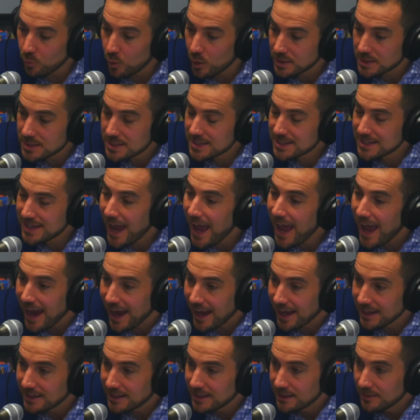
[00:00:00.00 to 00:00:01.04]
And what's
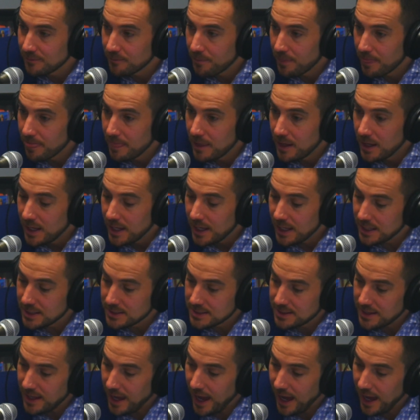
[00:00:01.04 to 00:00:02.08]
sad
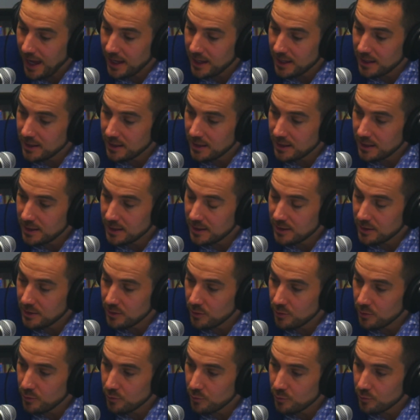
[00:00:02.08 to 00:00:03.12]
is that
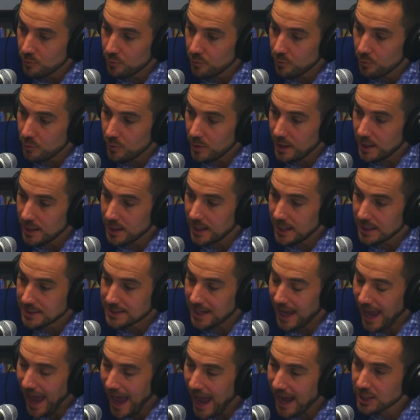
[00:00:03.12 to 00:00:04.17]

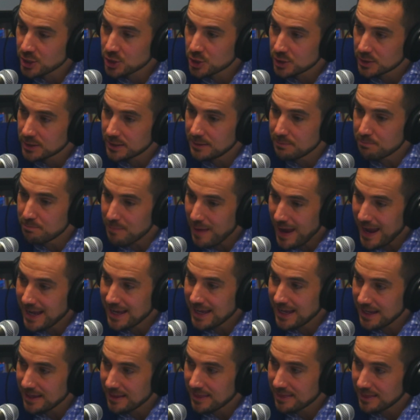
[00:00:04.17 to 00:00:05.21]
it's actually
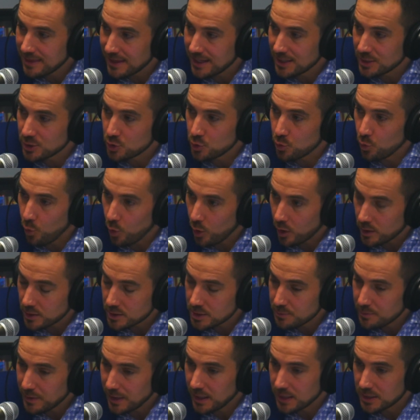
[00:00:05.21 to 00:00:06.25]
making things
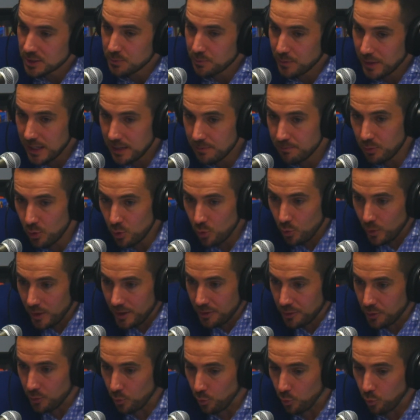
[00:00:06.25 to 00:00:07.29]
worse, because
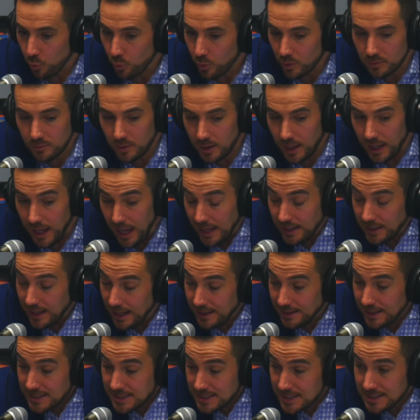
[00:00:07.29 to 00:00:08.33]
people with,
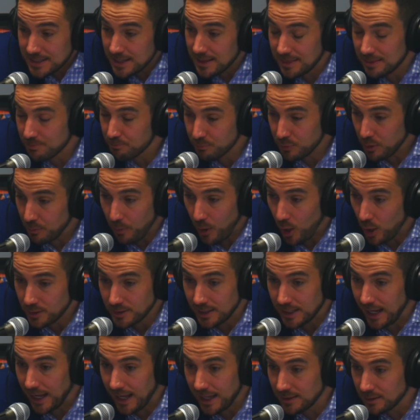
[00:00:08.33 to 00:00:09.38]
and this is the
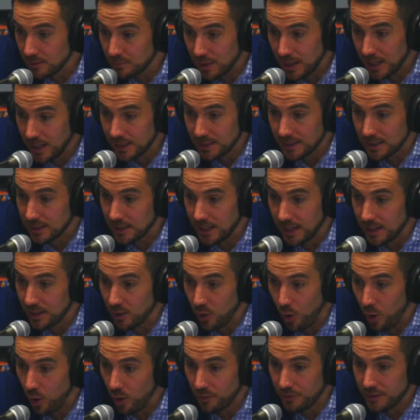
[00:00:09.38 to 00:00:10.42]
part that Ann
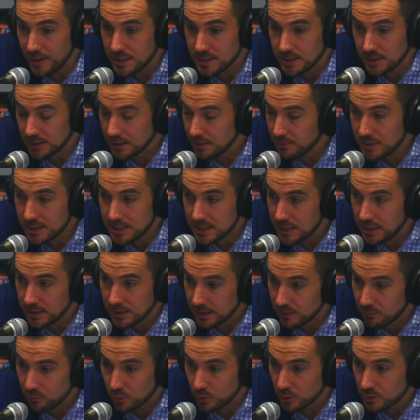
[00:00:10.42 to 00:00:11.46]
Lamont and all these
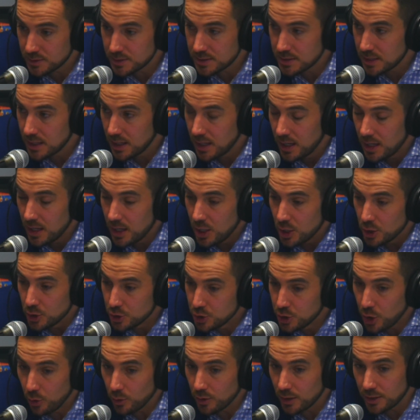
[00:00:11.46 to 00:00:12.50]
limousine liberals
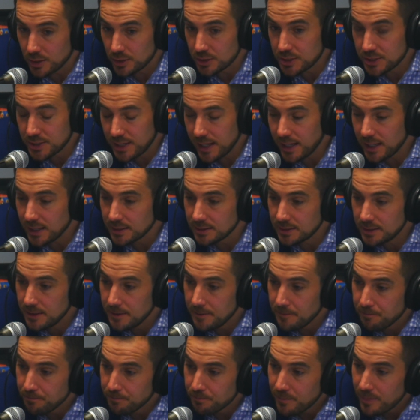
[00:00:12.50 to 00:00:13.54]
don't
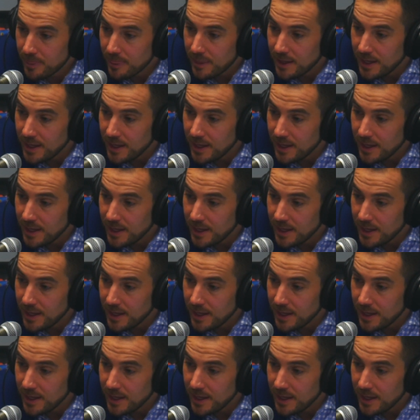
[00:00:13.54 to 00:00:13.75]
understand,